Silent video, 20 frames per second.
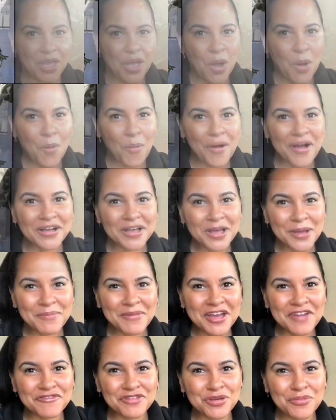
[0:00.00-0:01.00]
Welcome
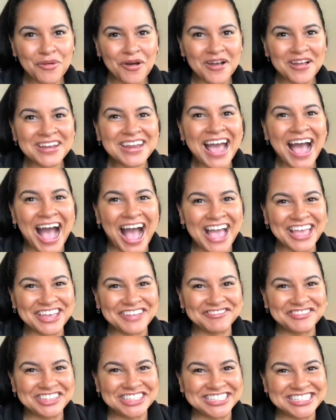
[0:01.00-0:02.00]
everyone, I am
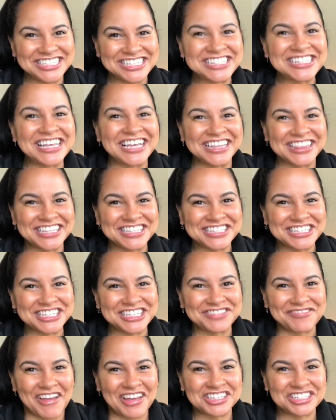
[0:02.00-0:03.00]
Denise and this is
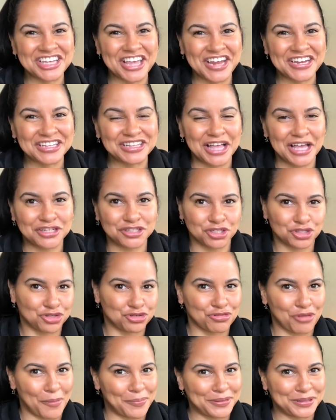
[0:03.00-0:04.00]
my channel at
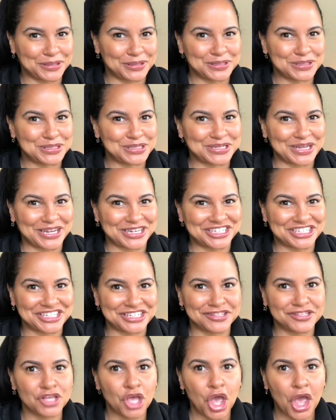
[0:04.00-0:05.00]
Tropical
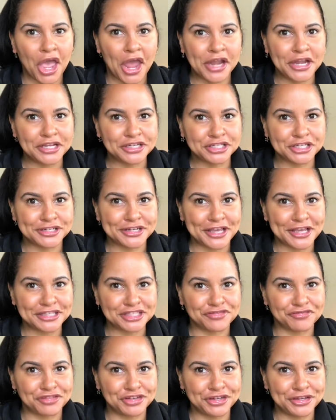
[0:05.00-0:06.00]
Seductions, and in today's
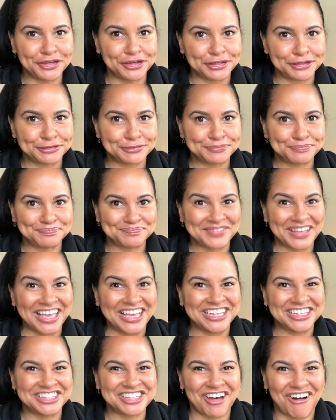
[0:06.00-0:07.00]
video
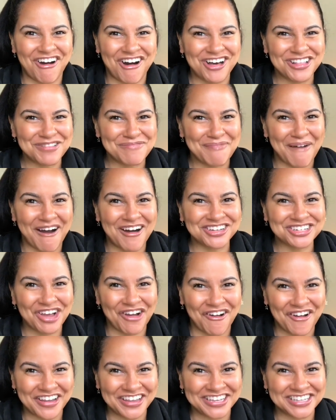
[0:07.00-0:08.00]
it's all about
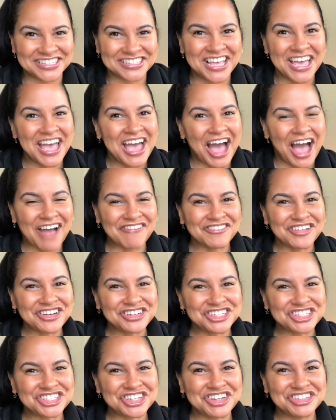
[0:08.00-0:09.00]
Hoyas. I'm gonna
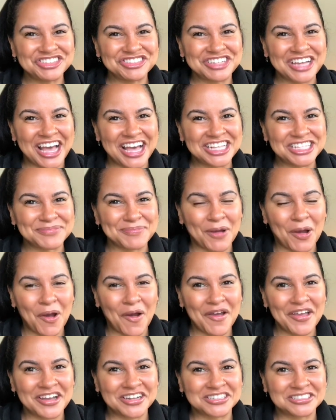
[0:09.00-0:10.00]
show you guys my
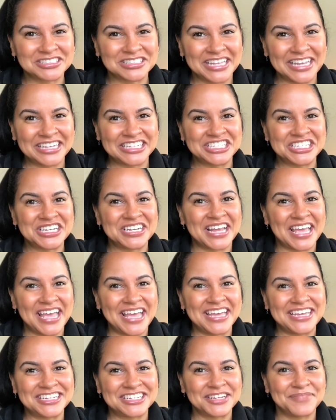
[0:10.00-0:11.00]
Hoya collection,
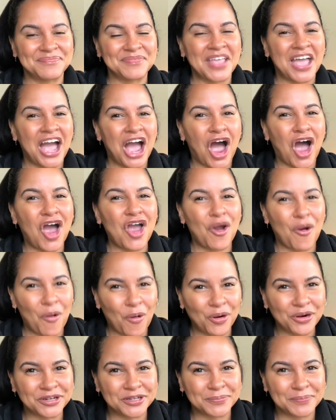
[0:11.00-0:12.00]
and I
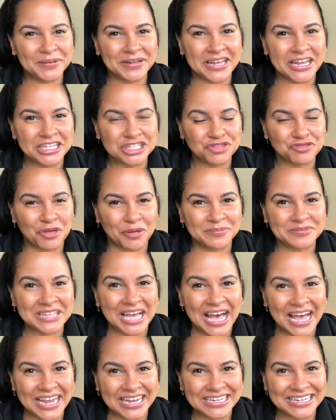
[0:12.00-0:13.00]
ordered plants from
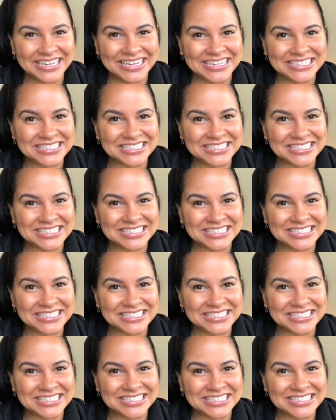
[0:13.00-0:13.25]
Thailand.